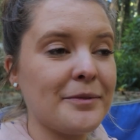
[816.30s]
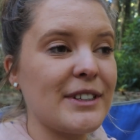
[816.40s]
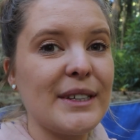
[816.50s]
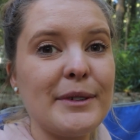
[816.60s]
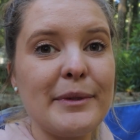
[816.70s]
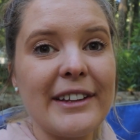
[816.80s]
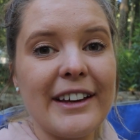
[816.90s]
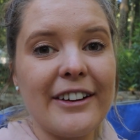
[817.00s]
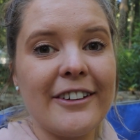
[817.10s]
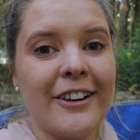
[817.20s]
We seem to be
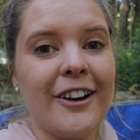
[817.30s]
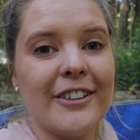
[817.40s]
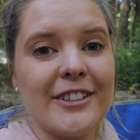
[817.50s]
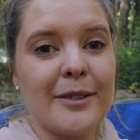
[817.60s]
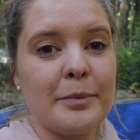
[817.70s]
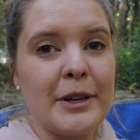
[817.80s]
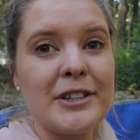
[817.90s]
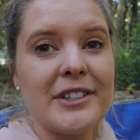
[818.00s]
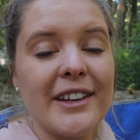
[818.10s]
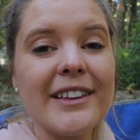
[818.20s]
like on a hot dog
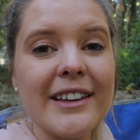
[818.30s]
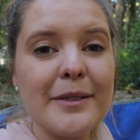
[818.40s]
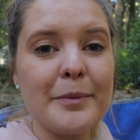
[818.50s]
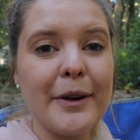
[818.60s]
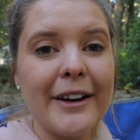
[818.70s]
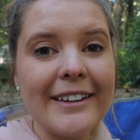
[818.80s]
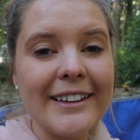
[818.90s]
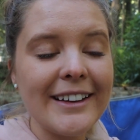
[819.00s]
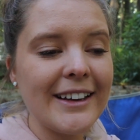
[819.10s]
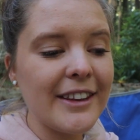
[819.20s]
binge lately, but
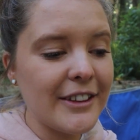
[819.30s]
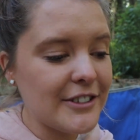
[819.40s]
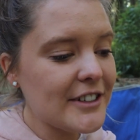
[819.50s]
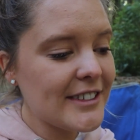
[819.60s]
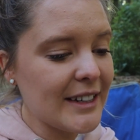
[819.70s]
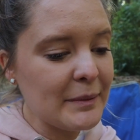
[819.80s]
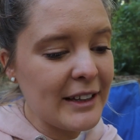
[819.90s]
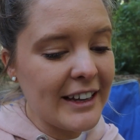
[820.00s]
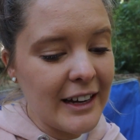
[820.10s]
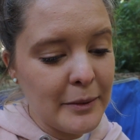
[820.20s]
there's just
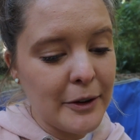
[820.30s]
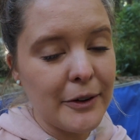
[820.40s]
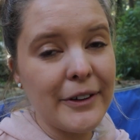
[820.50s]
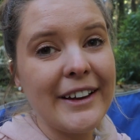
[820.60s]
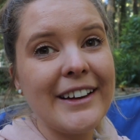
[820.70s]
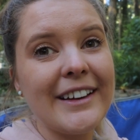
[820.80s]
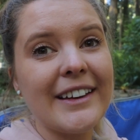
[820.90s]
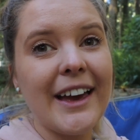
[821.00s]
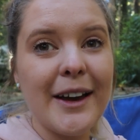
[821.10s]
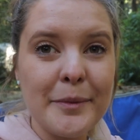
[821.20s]
something about
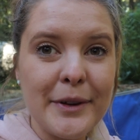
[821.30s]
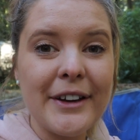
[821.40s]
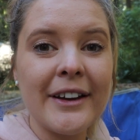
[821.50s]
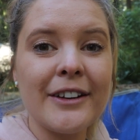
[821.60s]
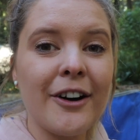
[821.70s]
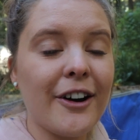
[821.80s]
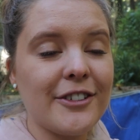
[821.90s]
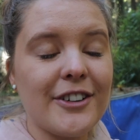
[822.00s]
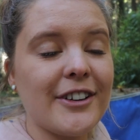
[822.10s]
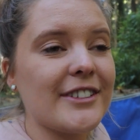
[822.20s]
camping and hot
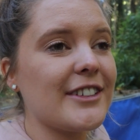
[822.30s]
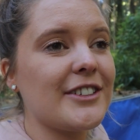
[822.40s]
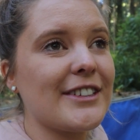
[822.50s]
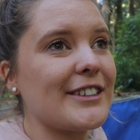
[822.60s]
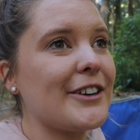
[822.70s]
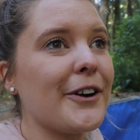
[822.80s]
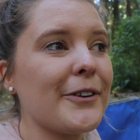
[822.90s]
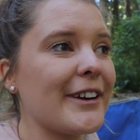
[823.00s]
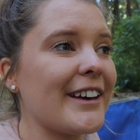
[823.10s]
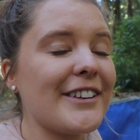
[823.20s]
dogs that just
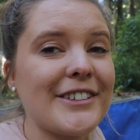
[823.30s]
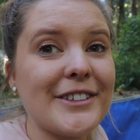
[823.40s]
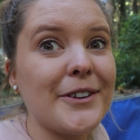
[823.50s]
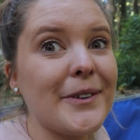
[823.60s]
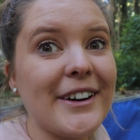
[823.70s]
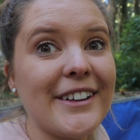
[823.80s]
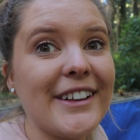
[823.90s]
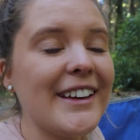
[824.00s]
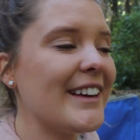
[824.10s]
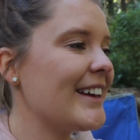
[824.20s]
go together so well,
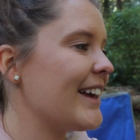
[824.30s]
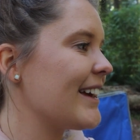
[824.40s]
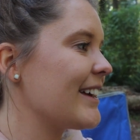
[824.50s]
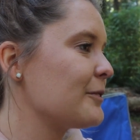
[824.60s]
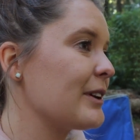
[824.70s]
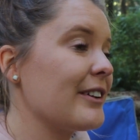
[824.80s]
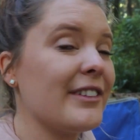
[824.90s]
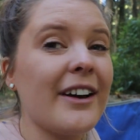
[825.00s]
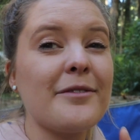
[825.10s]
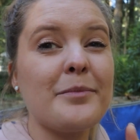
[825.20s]
and we
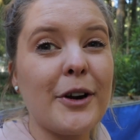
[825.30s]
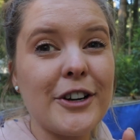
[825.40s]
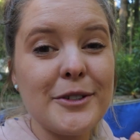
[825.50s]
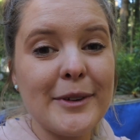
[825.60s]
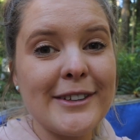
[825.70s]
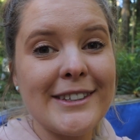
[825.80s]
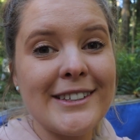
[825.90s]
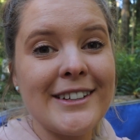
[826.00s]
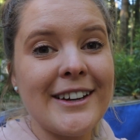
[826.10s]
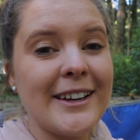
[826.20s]
even have marshmallows
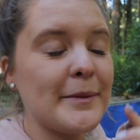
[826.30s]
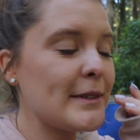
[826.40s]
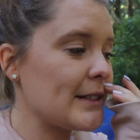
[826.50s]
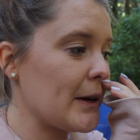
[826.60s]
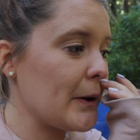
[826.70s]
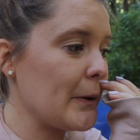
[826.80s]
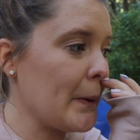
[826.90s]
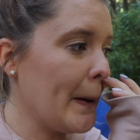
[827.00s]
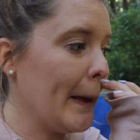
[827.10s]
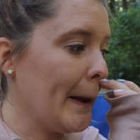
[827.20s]
this time, so
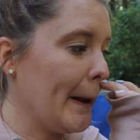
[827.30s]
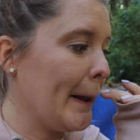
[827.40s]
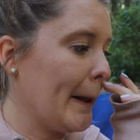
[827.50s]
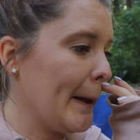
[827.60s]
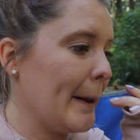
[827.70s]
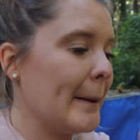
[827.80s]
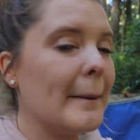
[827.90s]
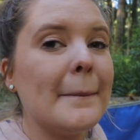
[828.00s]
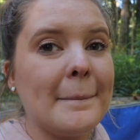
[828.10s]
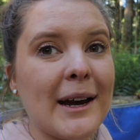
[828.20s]

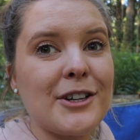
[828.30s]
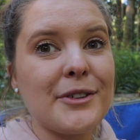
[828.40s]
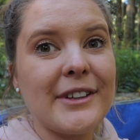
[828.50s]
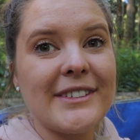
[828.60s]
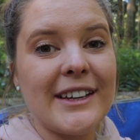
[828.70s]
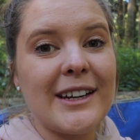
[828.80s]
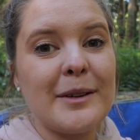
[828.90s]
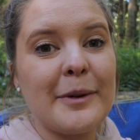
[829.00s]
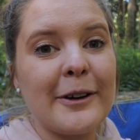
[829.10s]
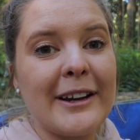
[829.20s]
I'm actually really excited
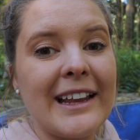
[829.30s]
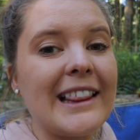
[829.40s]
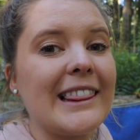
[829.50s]
about it.